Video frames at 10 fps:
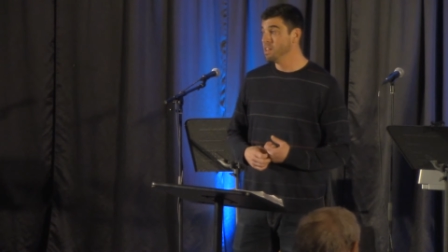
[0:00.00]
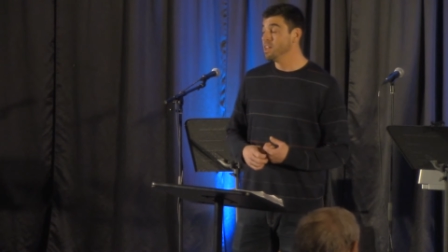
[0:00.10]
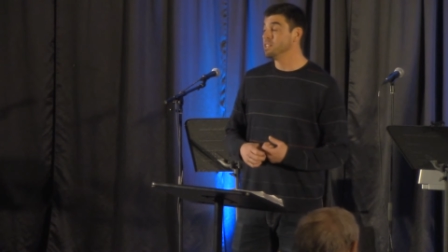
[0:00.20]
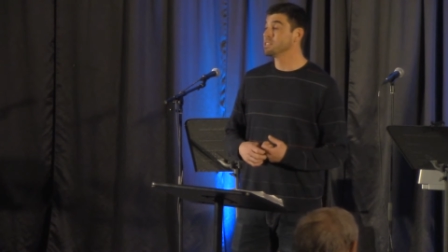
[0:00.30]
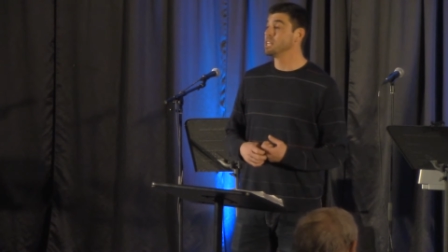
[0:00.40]

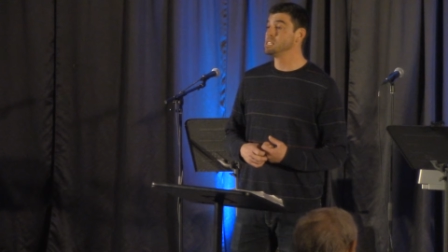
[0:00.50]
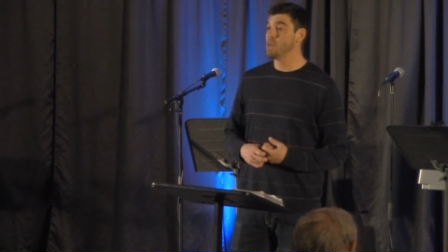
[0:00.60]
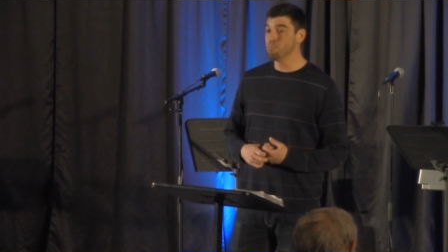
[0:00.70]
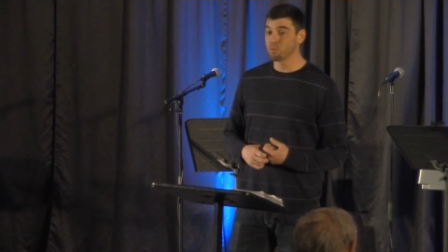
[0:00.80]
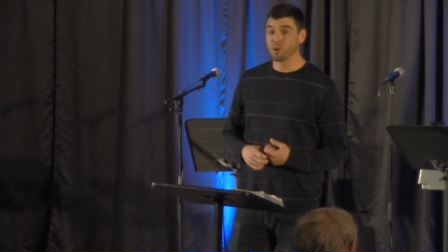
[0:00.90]
His
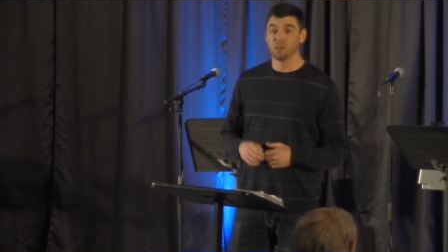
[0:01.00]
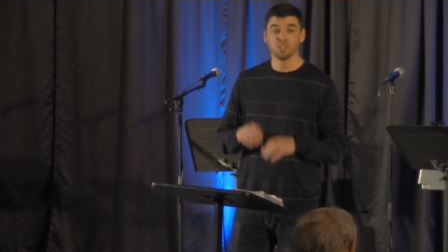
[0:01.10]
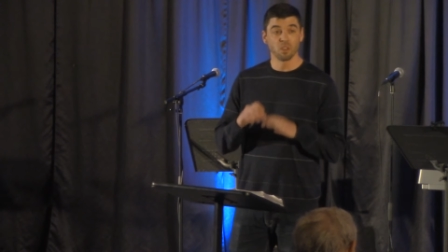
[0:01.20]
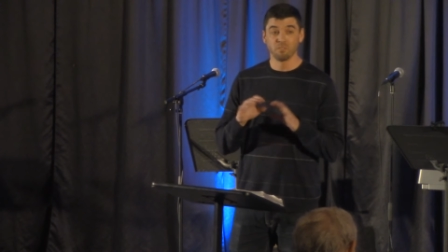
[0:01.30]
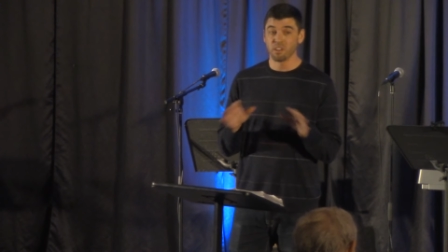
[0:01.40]

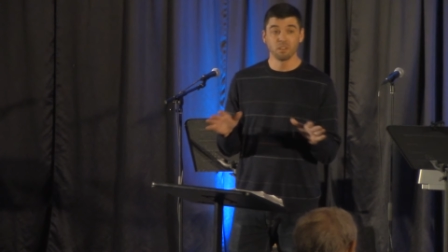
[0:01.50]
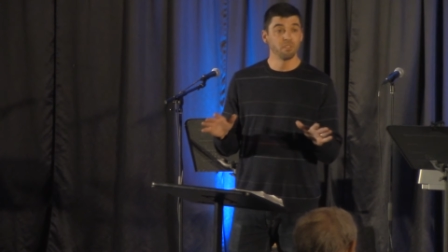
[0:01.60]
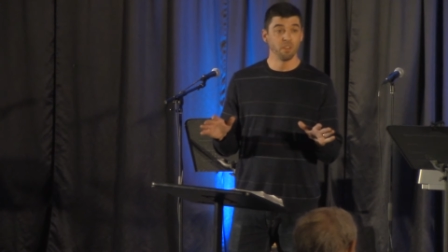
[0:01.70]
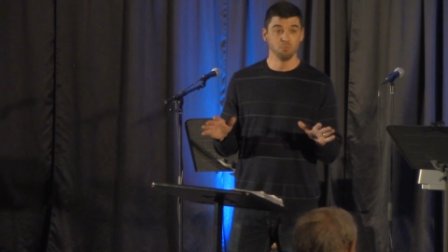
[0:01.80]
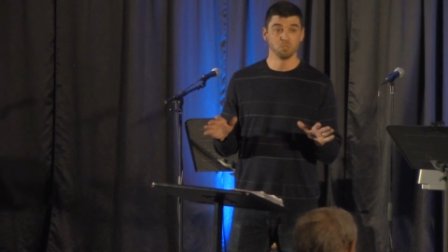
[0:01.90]
contemporaries are very
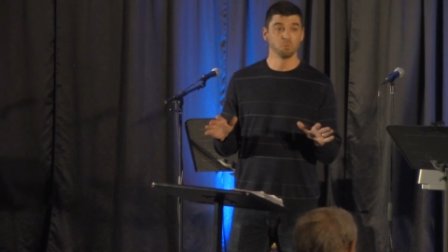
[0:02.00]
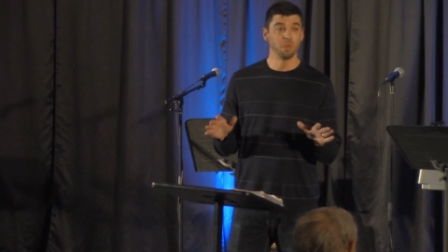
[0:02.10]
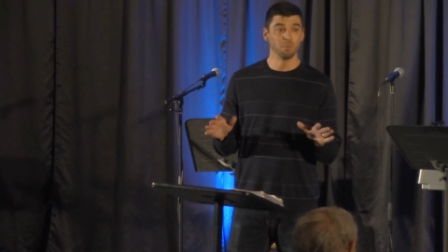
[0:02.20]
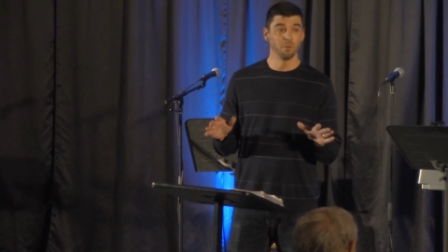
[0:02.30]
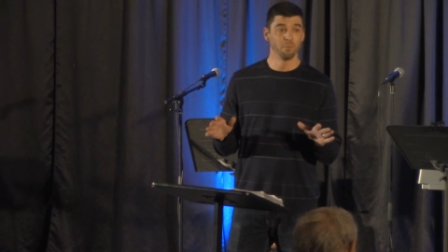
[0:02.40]
famous
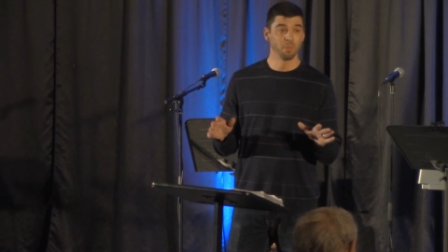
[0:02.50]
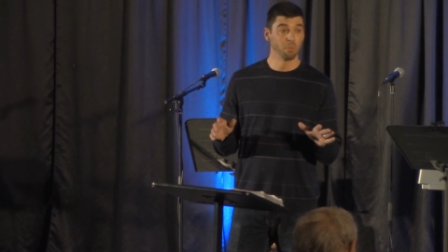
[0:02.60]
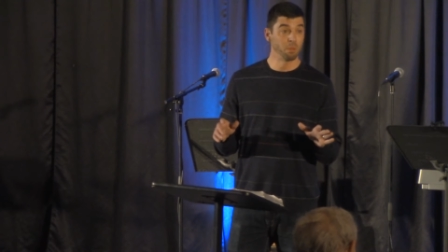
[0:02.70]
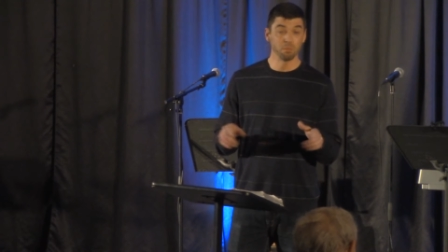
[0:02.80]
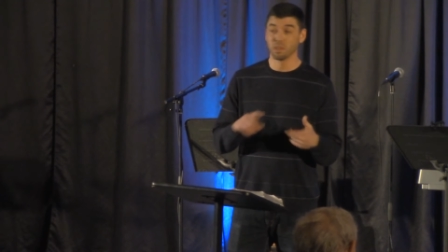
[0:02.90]
people,
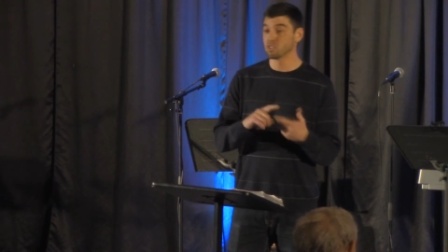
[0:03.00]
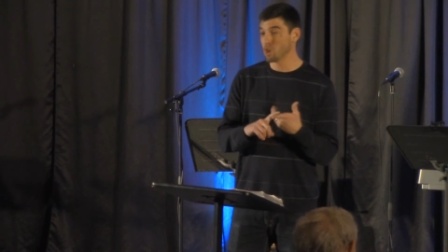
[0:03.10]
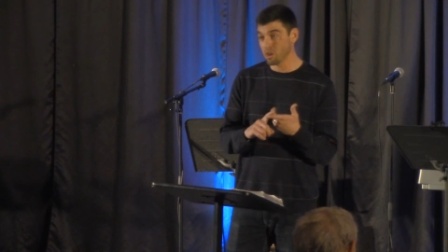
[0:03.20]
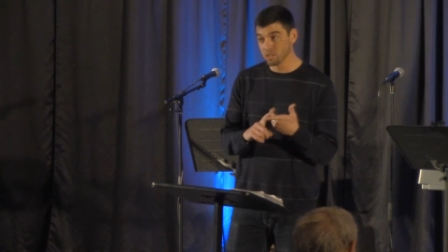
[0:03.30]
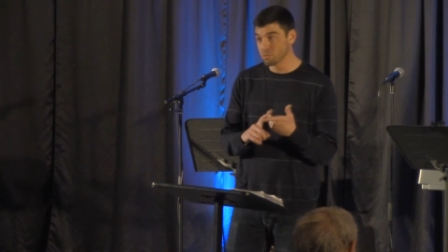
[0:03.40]
people like
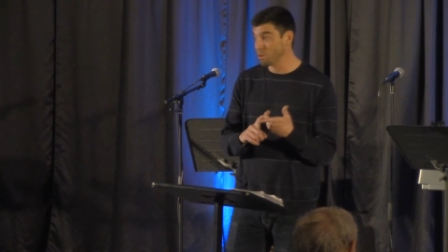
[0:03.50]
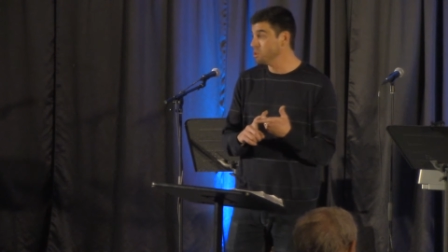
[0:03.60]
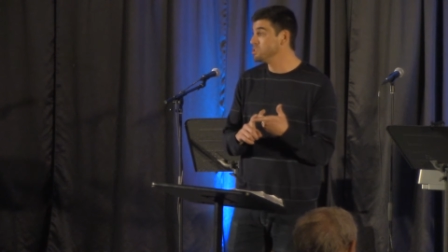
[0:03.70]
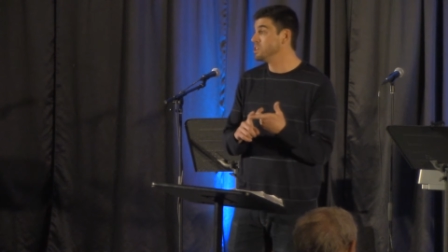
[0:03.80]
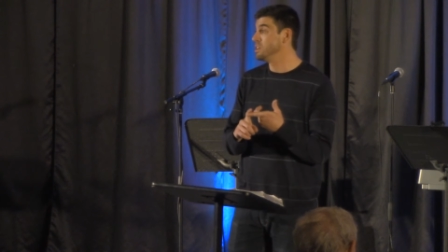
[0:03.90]
Charles
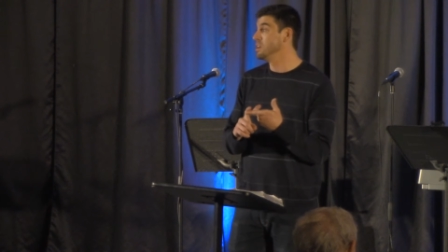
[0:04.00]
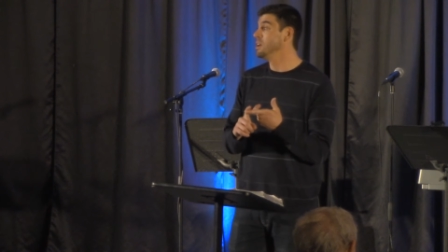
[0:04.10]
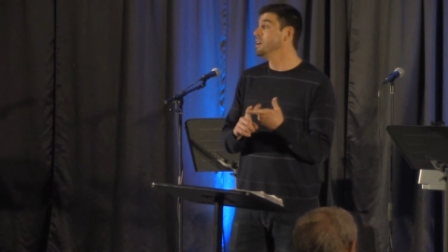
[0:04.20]
Spurgeon,